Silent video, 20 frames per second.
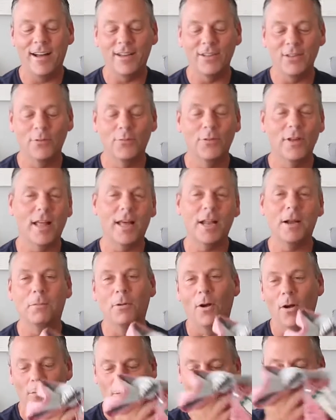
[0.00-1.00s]
You fill out
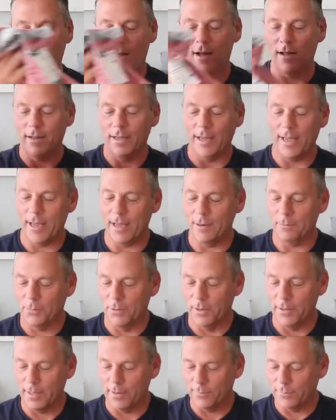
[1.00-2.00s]
a profile and
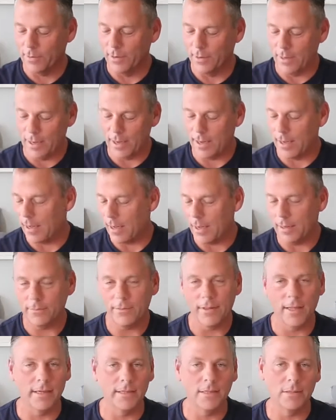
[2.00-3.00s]
put
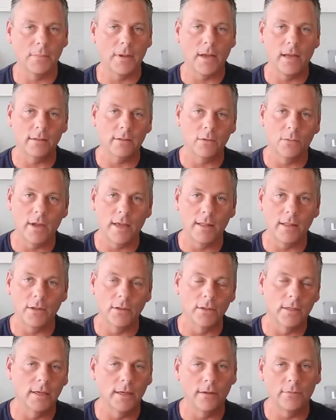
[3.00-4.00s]
different things about the way that
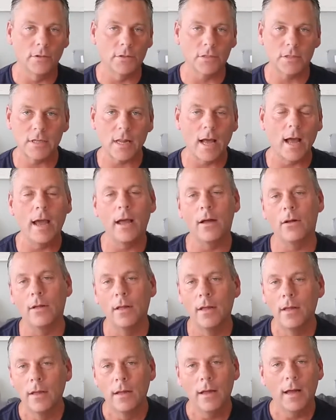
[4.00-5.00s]
you live, your
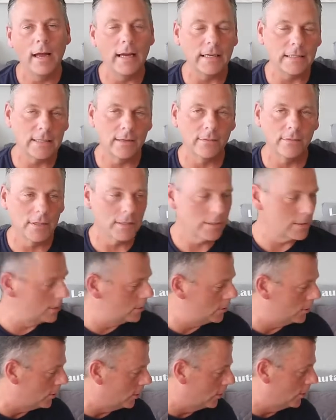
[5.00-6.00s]
style, activities
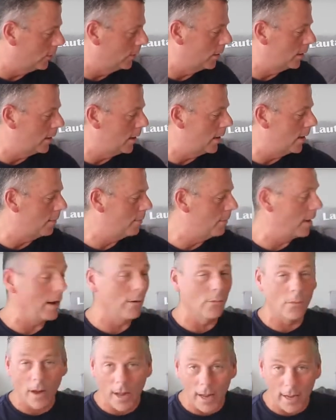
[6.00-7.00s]
that you do. And
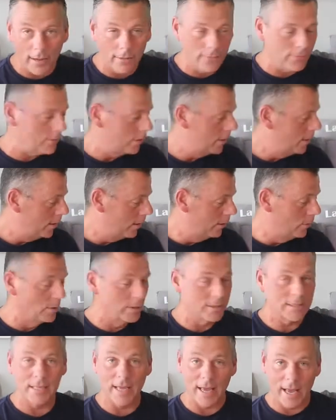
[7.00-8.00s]
my wife,
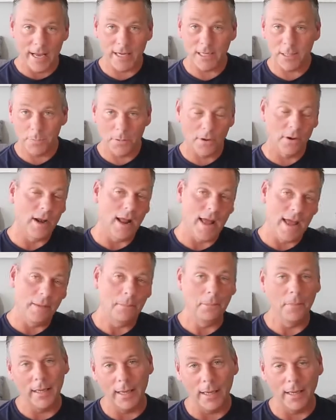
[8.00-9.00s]
who is the expert
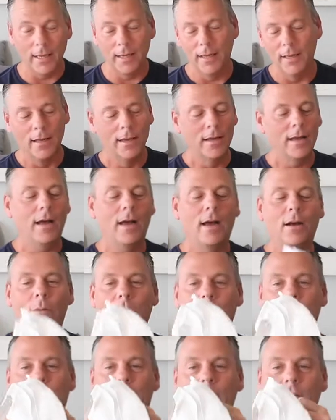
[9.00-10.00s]
at me,
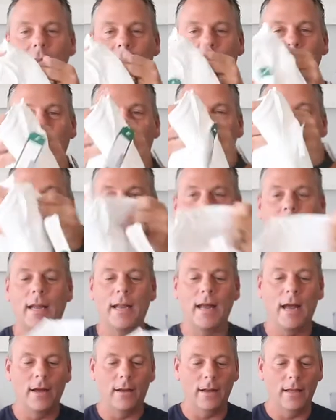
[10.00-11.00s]
went on there and filled
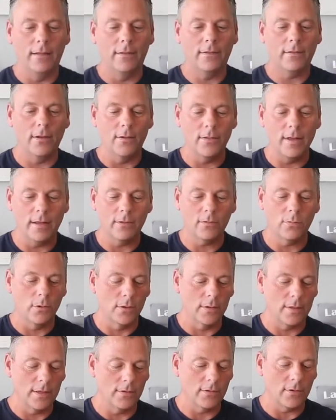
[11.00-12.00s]
that out, and so that's
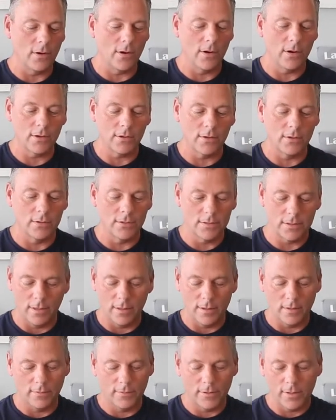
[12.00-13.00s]
where these articles
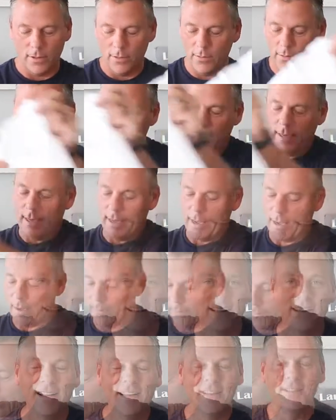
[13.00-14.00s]
of clothing
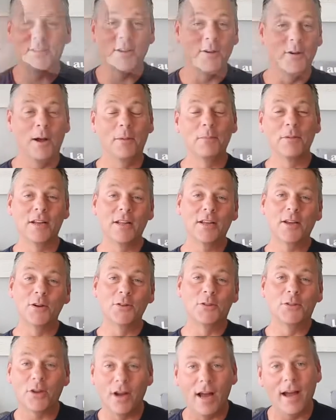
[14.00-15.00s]
came. So I'm going to
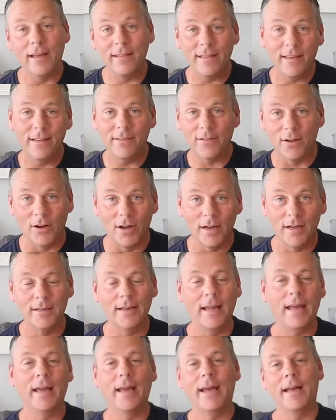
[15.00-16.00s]
go try these
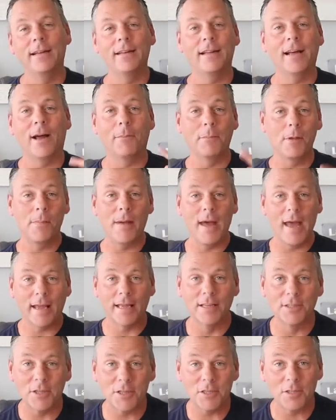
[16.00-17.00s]
on, and I'll be
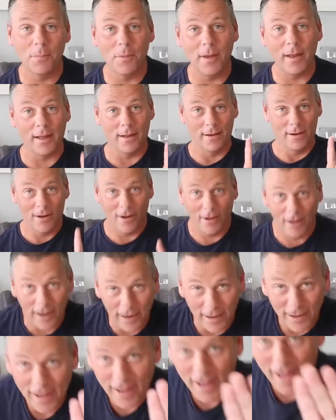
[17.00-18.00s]
back in just a minute. All right?